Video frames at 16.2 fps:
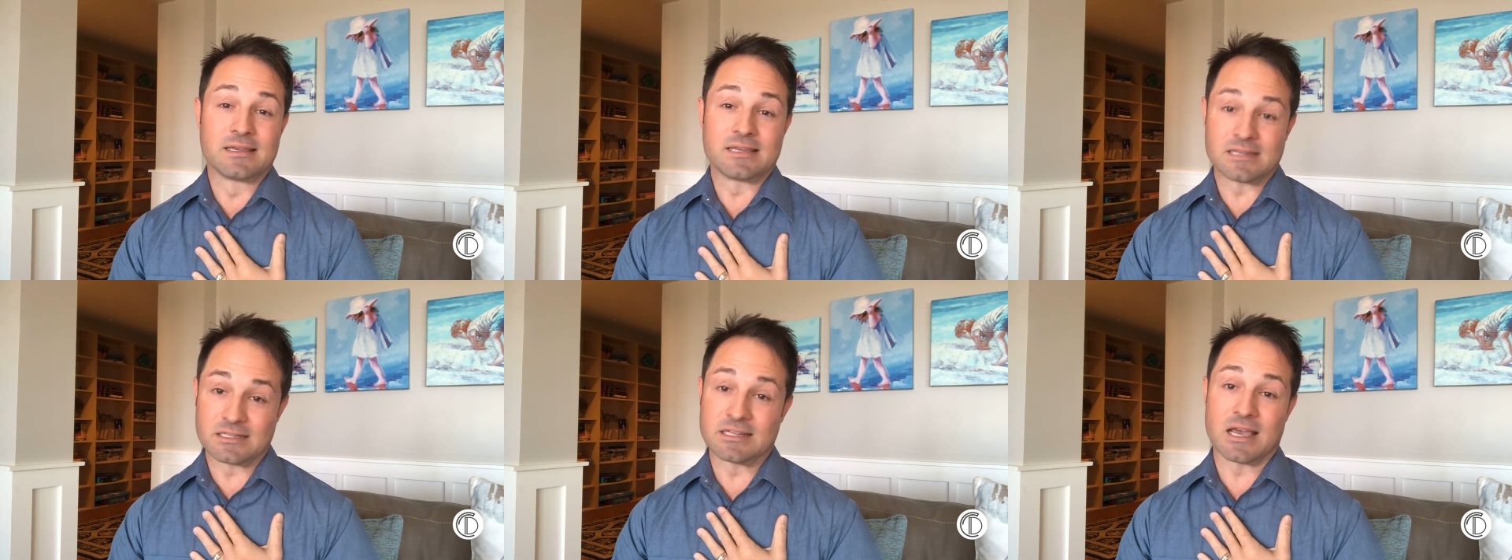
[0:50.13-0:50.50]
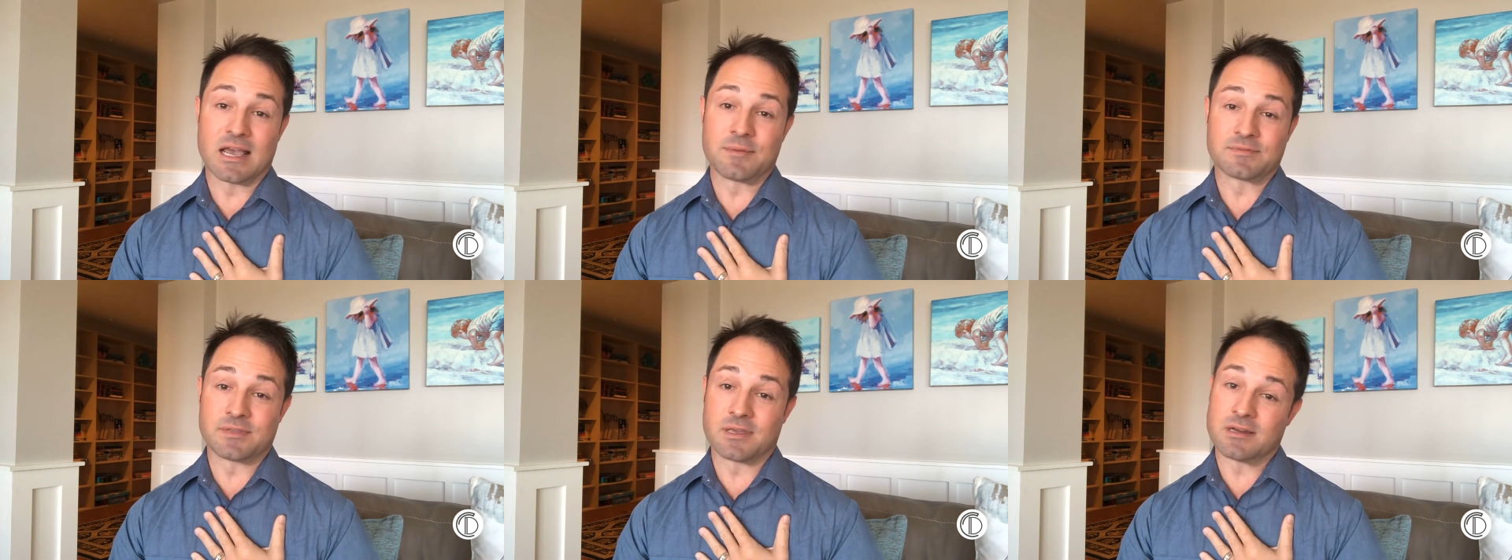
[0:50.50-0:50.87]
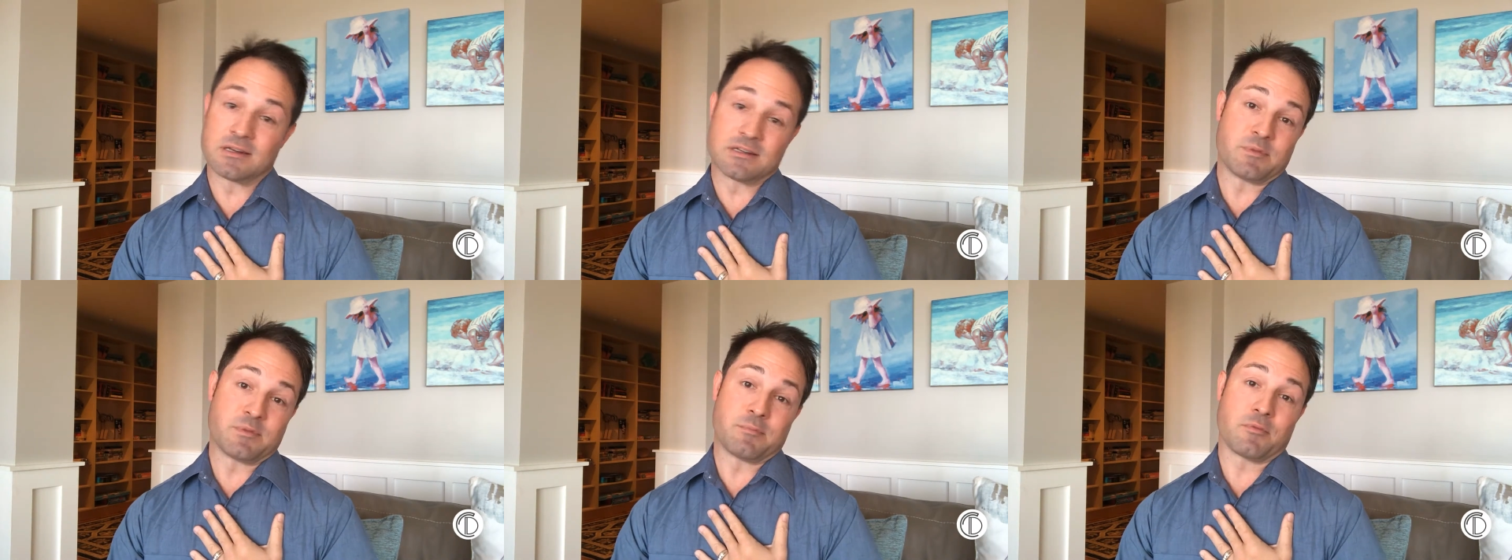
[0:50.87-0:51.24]
in times that it
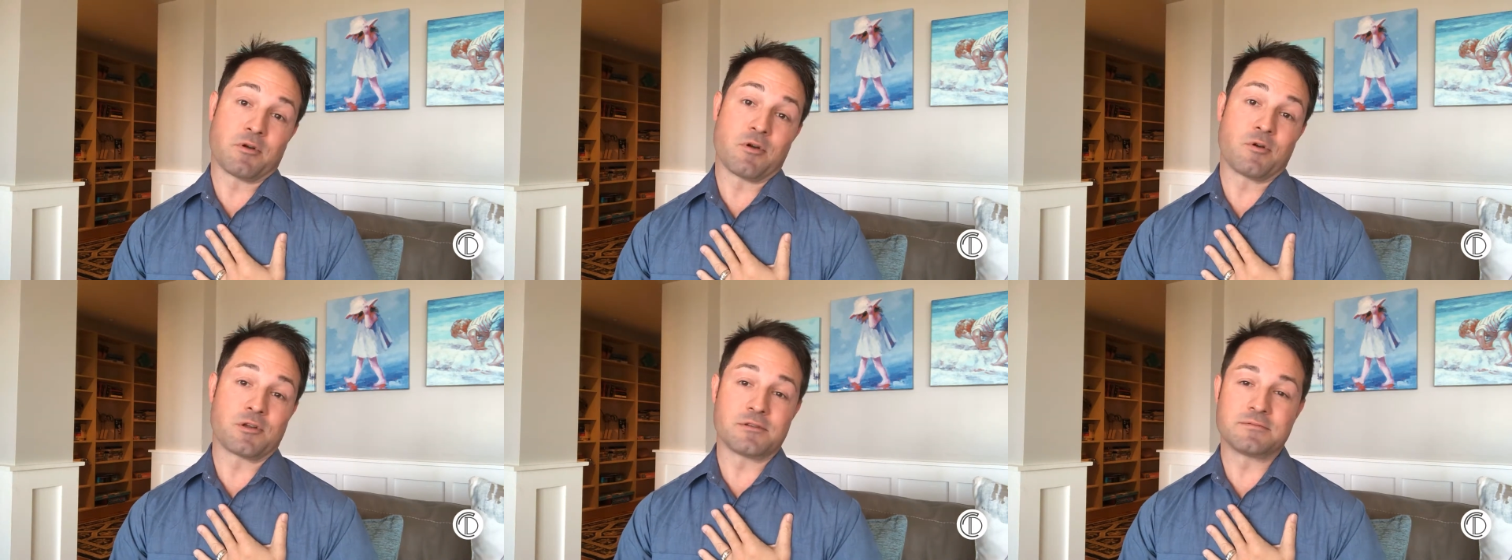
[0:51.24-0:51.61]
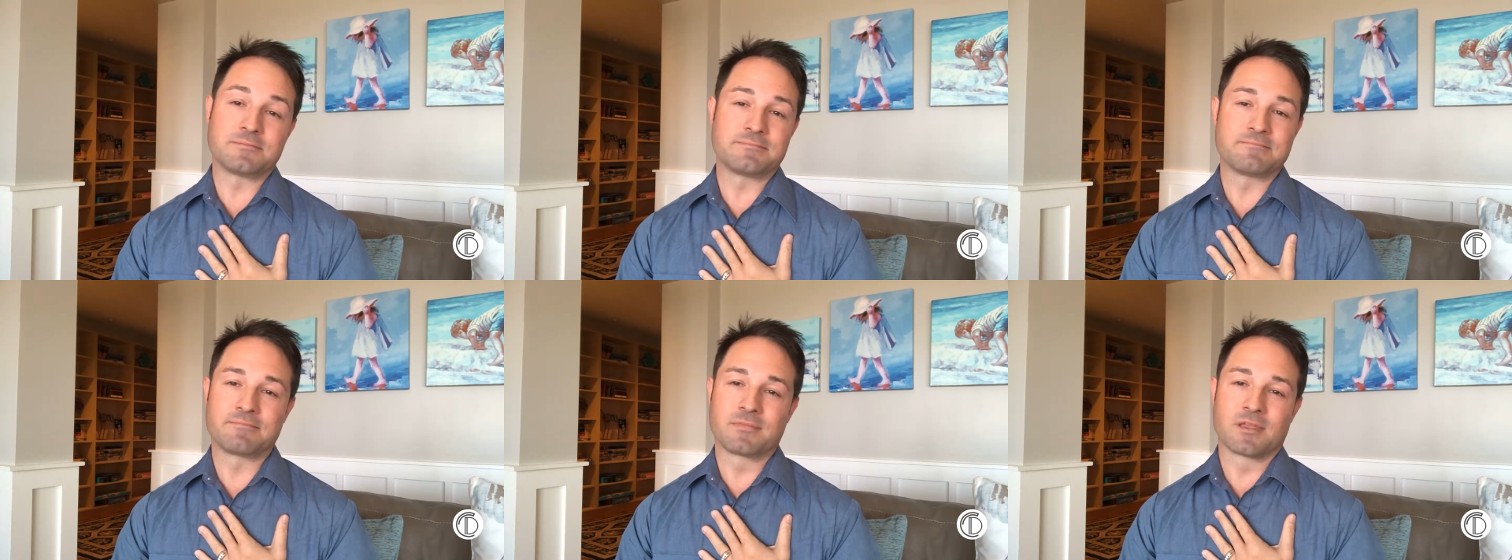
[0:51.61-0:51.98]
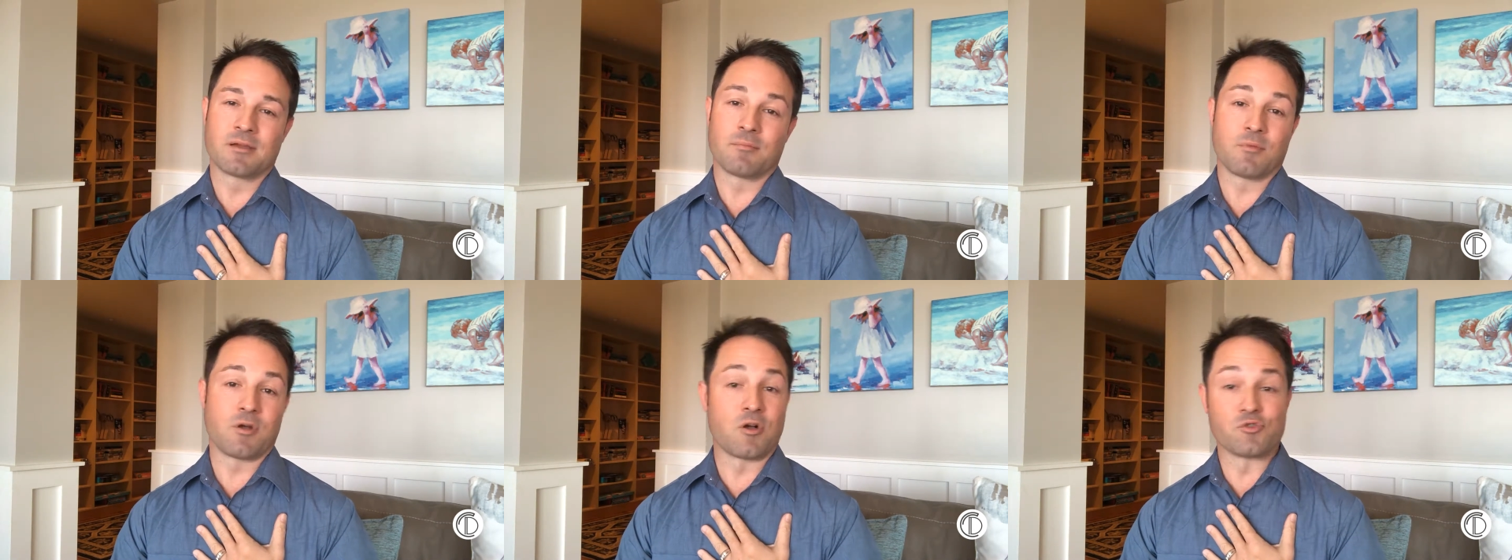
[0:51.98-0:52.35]
has been
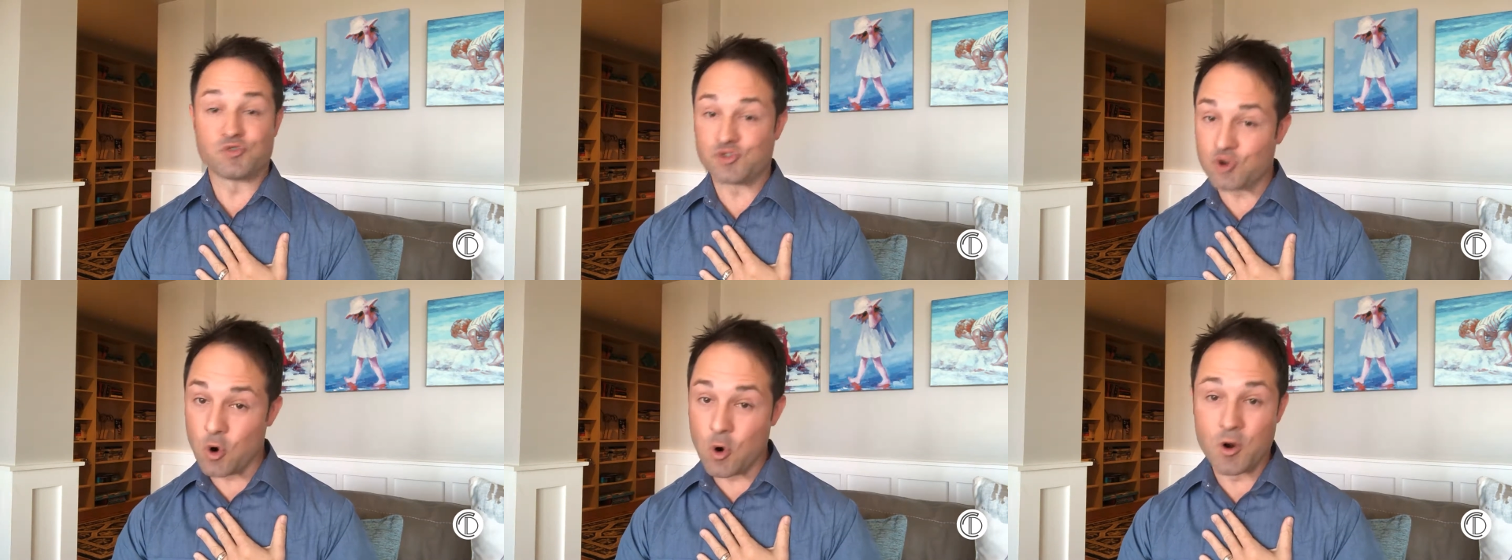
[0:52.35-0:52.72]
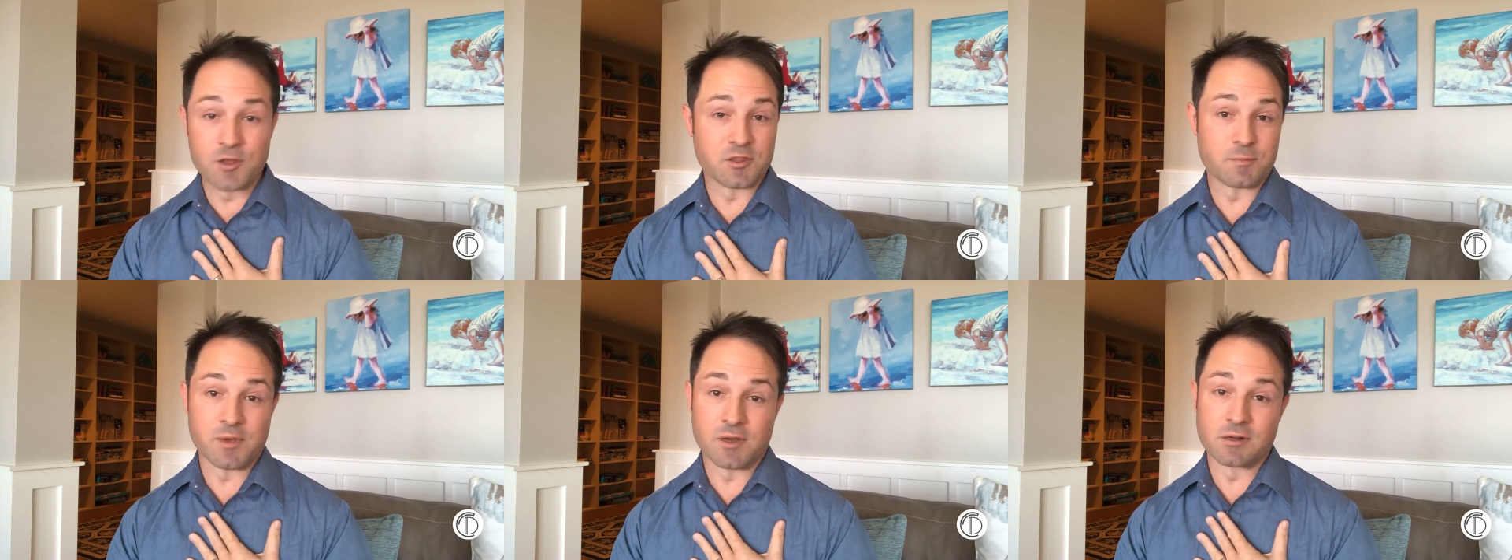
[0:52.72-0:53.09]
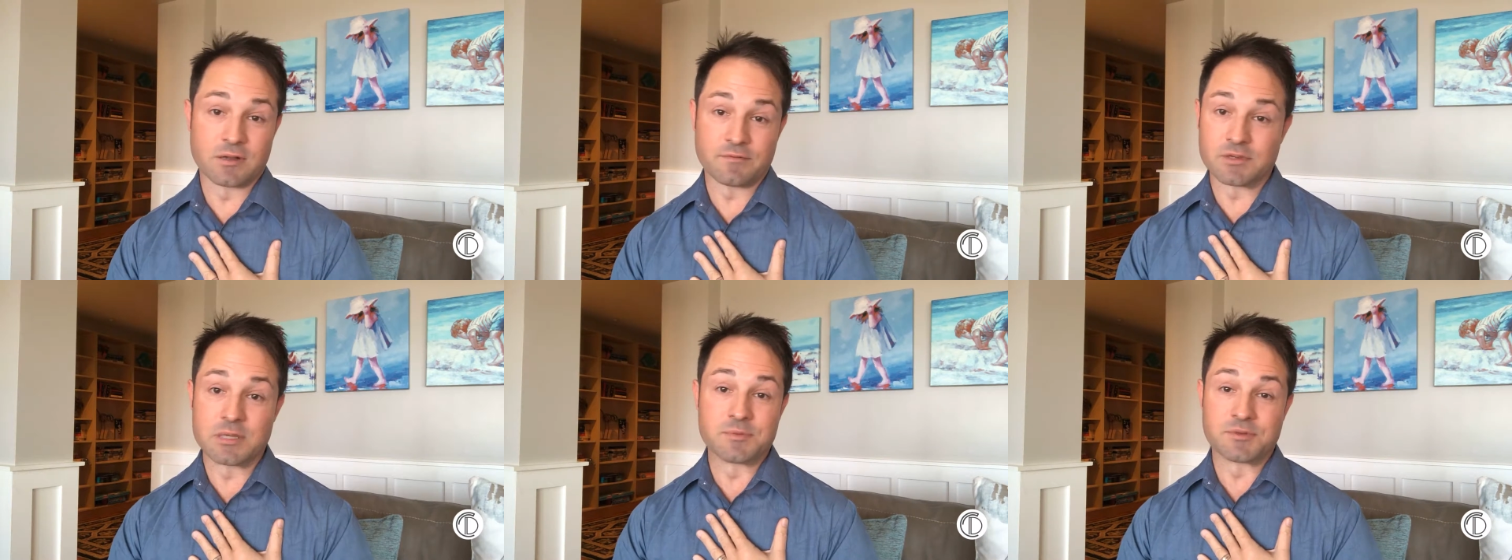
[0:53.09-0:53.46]
broken, brought joy in the middle
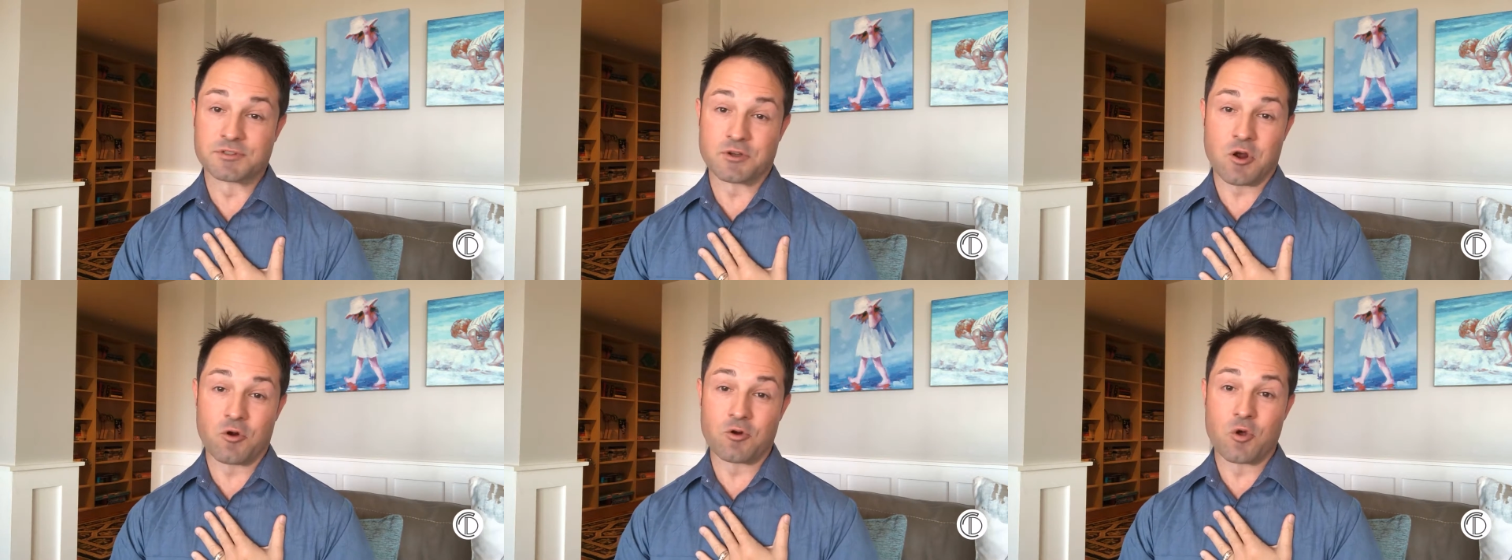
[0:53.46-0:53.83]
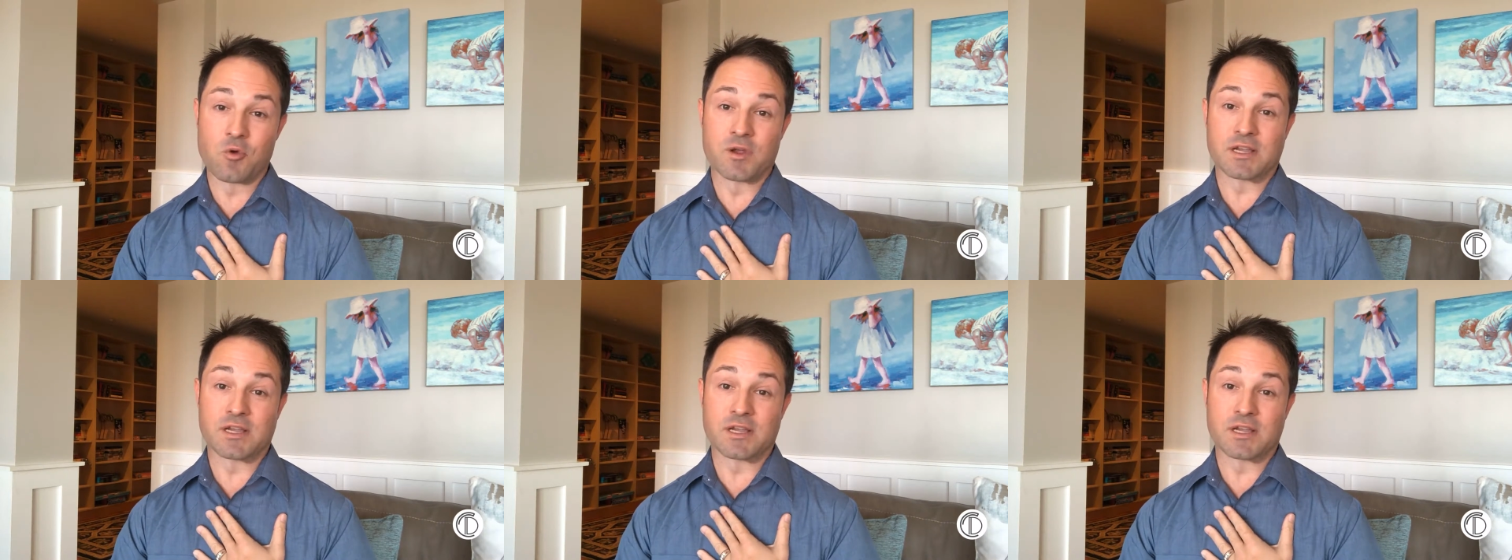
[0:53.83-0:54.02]
of deep sorrow,